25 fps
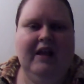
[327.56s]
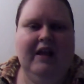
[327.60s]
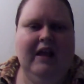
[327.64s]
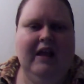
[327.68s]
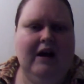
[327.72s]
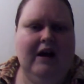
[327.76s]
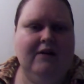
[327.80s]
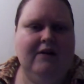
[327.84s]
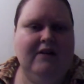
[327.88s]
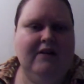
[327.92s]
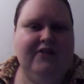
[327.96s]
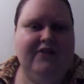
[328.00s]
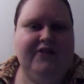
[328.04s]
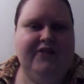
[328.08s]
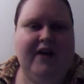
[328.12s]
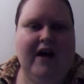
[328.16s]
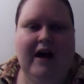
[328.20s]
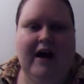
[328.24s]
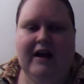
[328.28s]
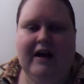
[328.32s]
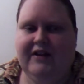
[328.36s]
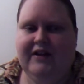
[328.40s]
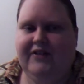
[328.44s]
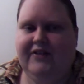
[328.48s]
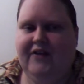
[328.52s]
Now, does
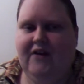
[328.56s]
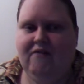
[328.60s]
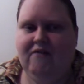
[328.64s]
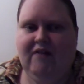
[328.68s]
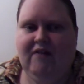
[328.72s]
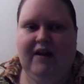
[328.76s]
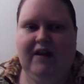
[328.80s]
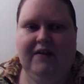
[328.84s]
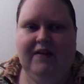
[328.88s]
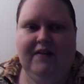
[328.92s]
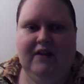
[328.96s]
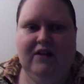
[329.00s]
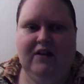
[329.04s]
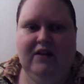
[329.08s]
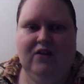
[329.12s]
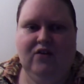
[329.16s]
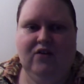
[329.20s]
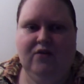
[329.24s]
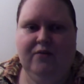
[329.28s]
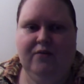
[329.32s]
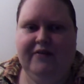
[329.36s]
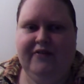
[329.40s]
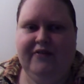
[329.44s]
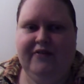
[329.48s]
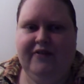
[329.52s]
Goddess have anything to
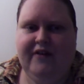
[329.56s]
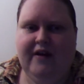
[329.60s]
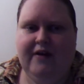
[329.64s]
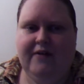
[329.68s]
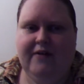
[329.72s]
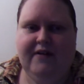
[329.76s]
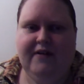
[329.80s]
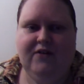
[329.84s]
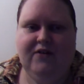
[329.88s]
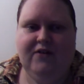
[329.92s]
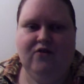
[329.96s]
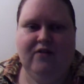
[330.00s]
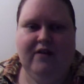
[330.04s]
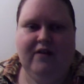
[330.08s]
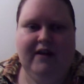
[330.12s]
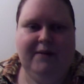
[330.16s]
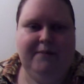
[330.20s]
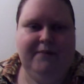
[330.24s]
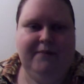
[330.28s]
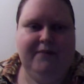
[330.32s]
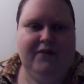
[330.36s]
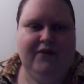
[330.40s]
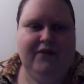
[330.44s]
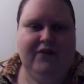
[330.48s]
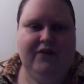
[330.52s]
do with scary
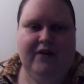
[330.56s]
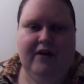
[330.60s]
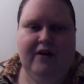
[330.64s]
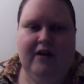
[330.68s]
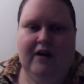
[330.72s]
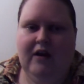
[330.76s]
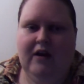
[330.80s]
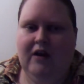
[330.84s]
dreams?